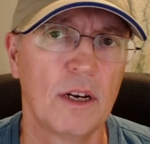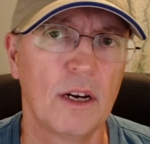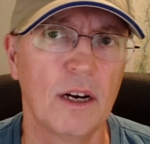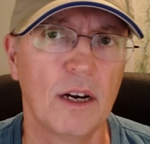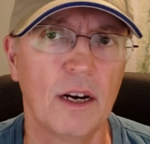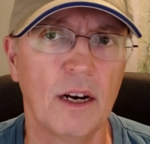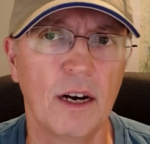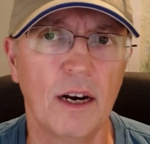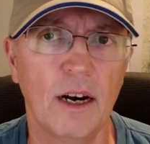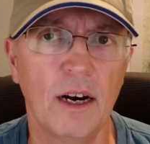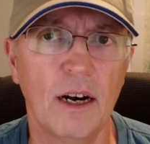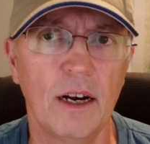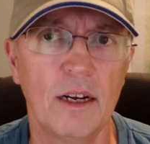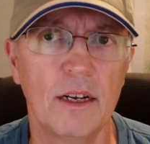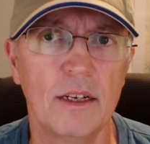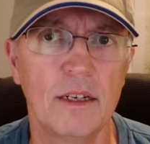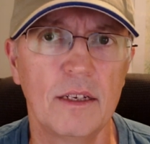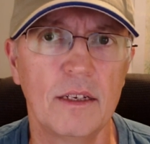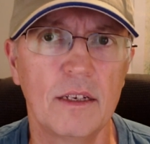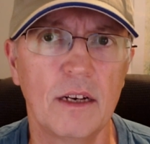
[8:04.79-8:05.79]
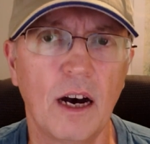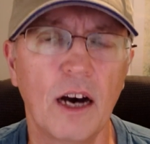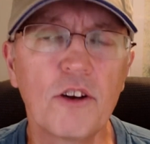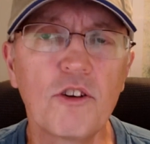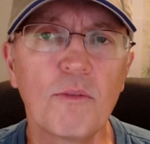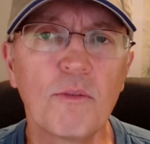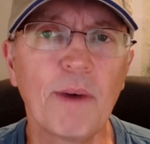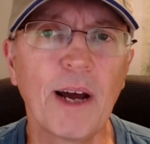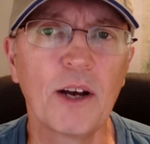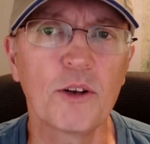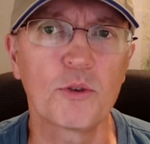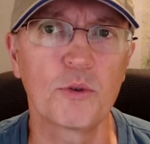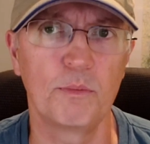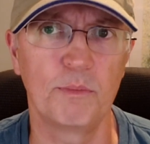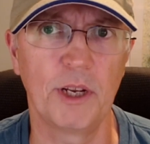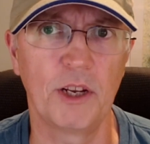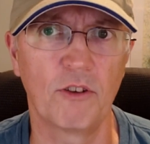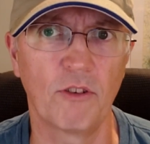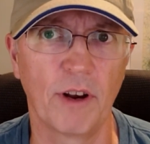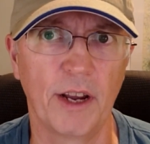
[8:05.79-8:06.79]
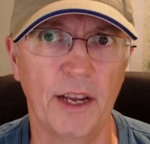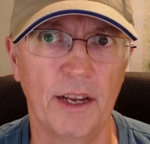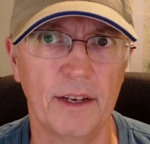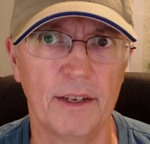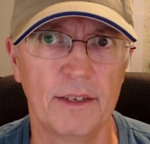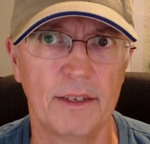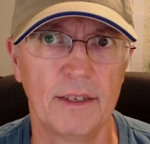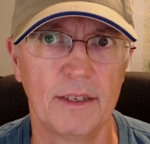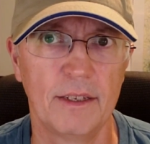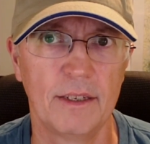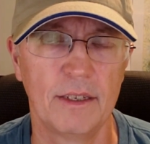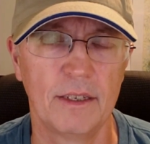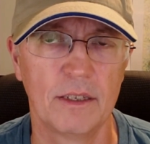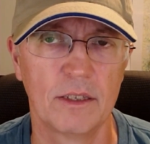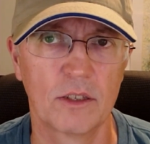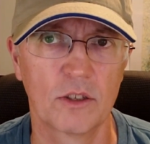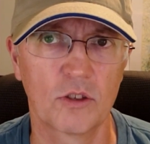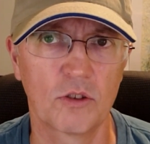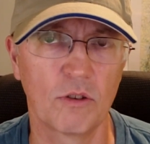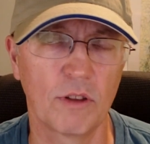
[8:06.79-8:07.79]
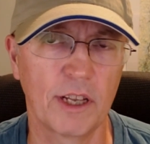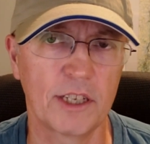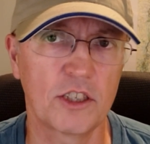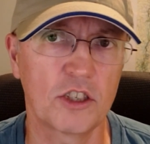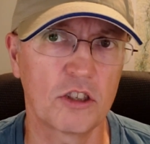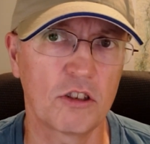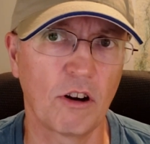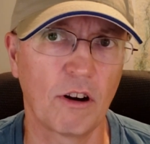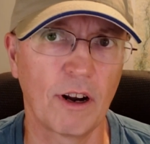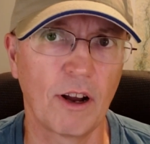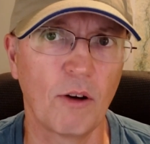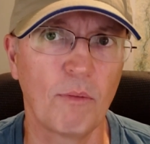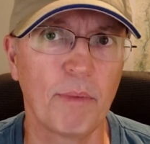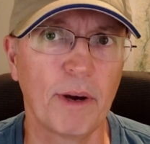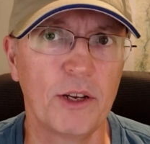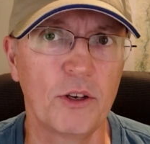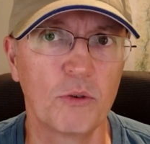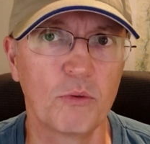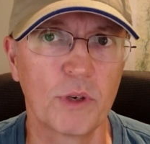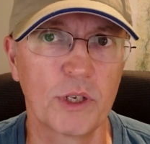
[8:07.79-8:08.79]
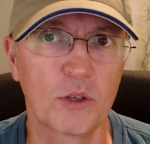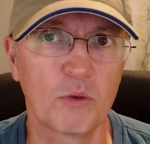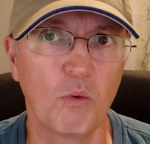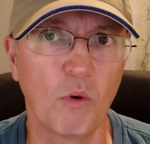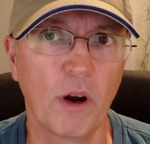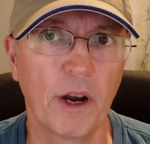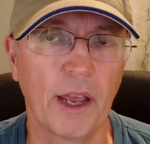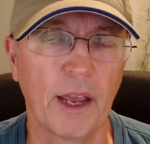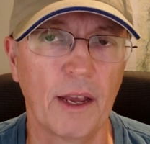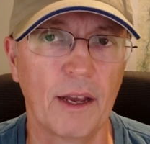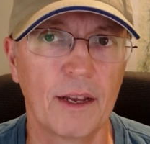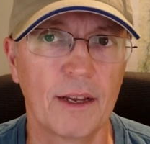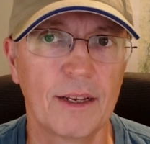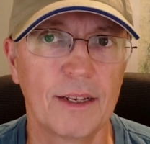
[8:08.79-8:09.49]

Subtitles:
100 miles would be great, so let's start out by doing 20.